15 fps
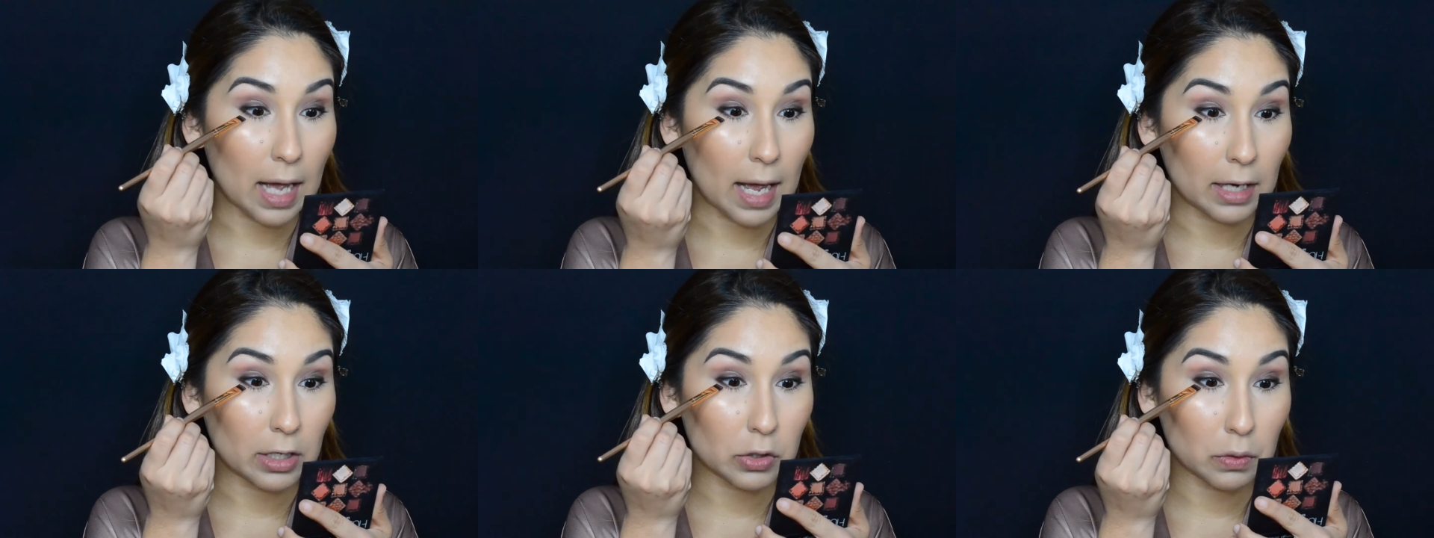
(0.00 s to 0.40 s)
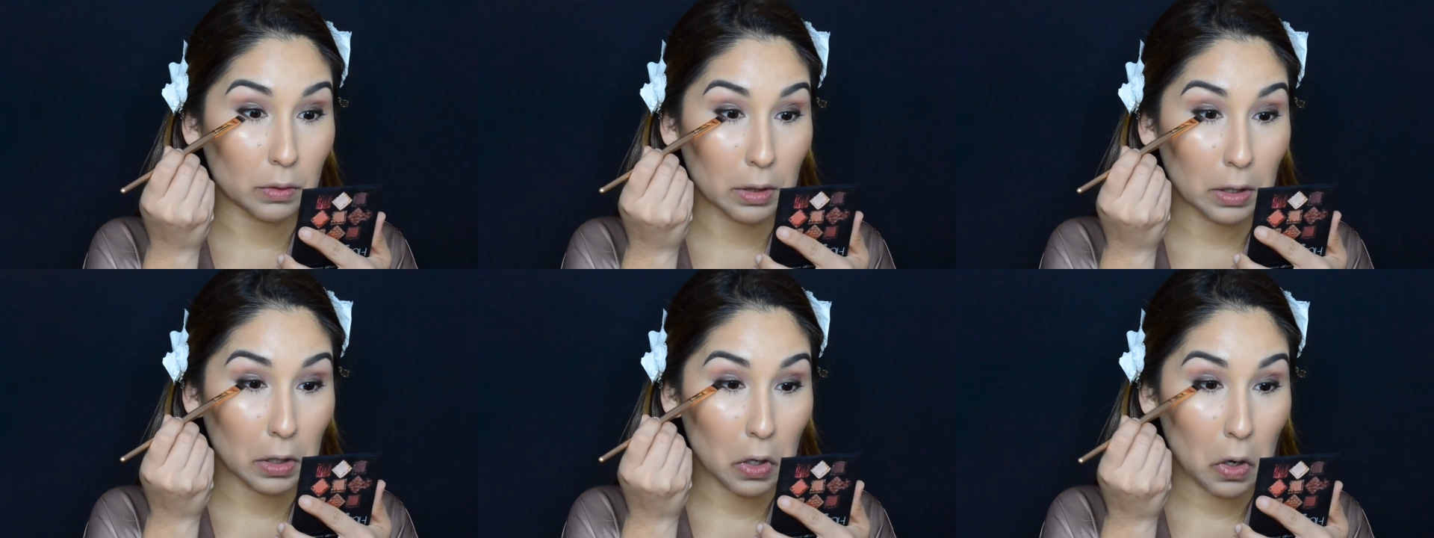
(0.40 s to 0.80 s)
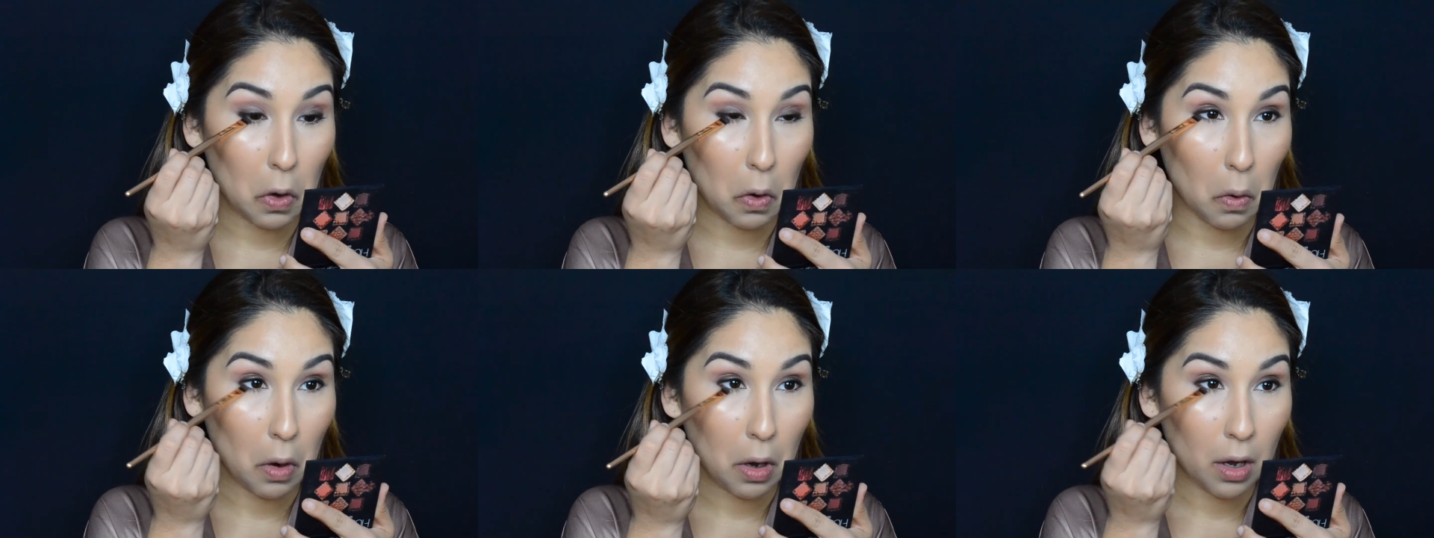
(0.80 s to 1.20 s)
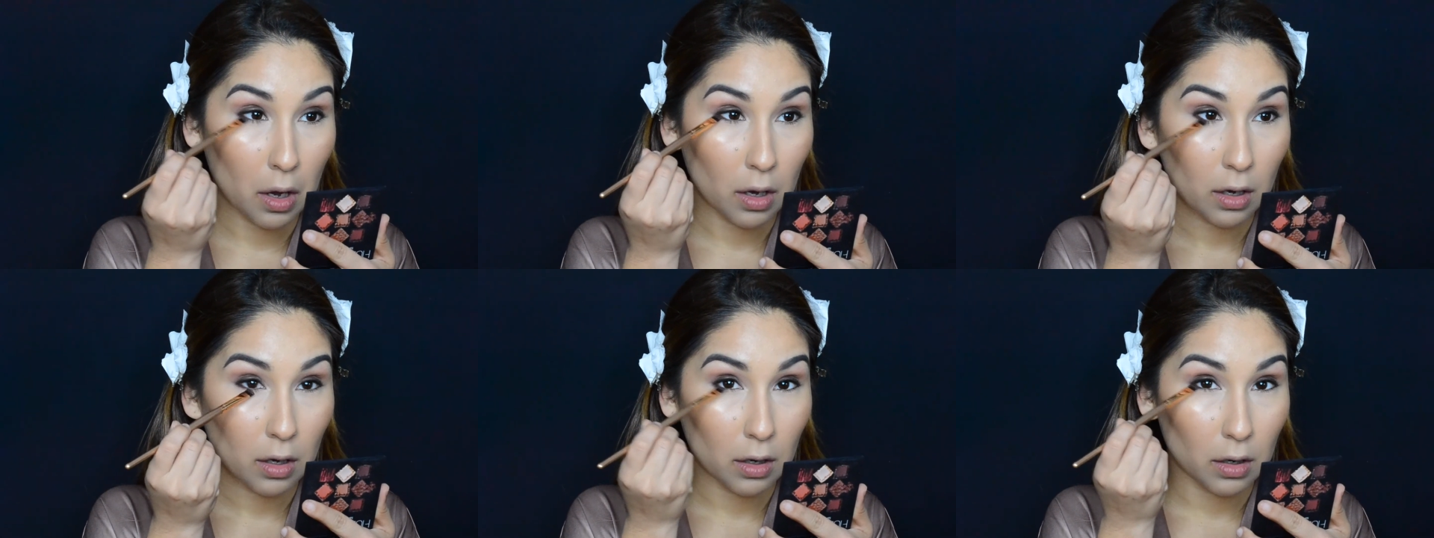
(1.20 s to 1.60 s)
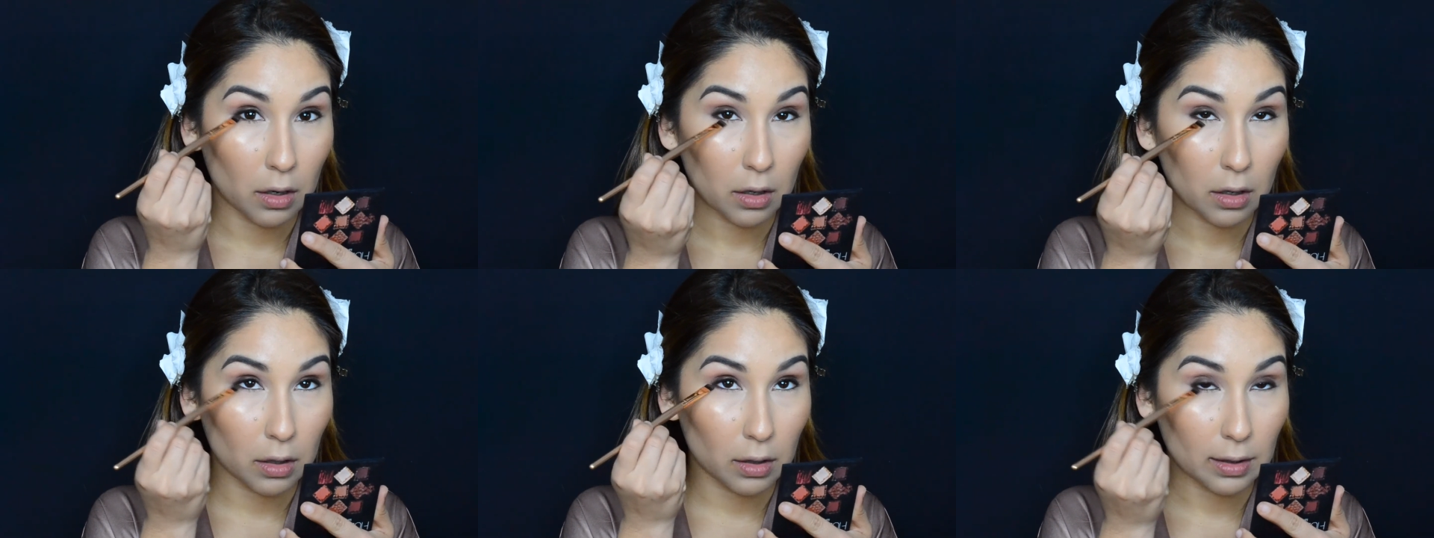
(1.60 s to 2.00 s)
actually go
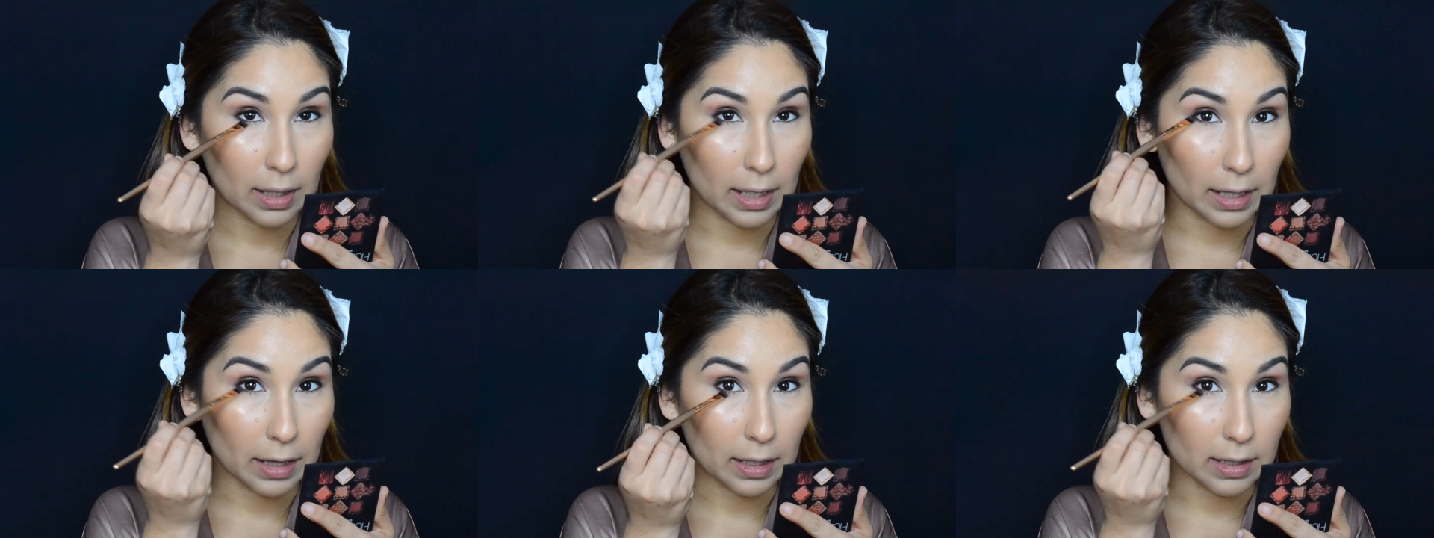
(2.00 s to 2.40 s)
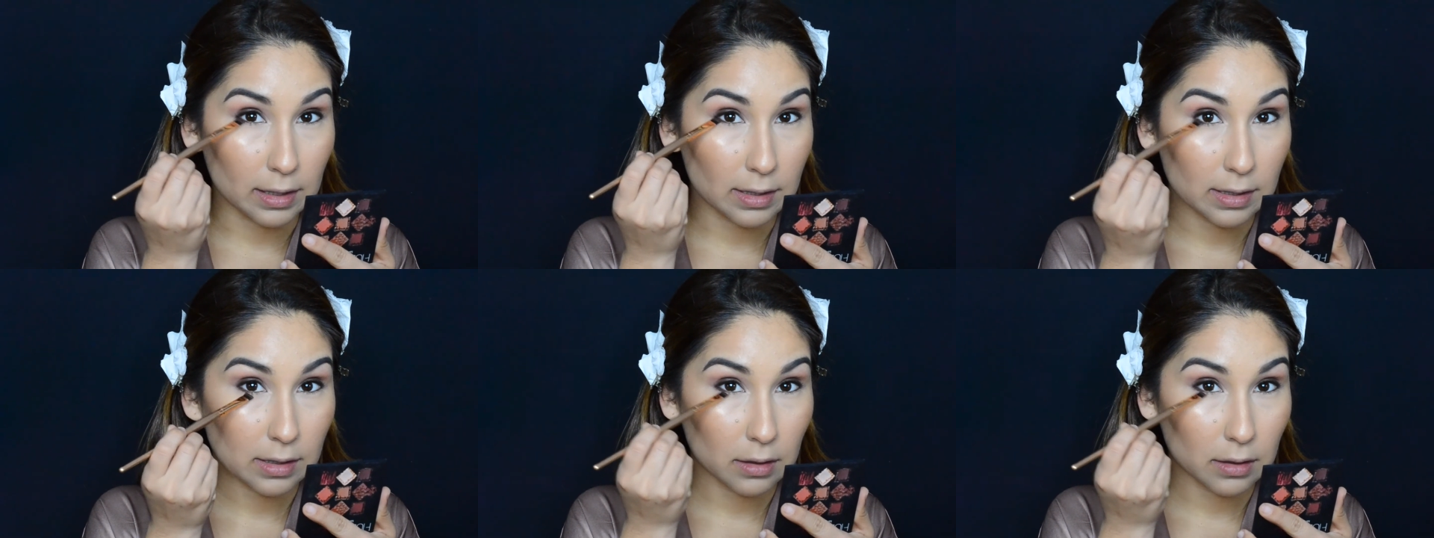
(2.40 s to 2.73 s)
like this.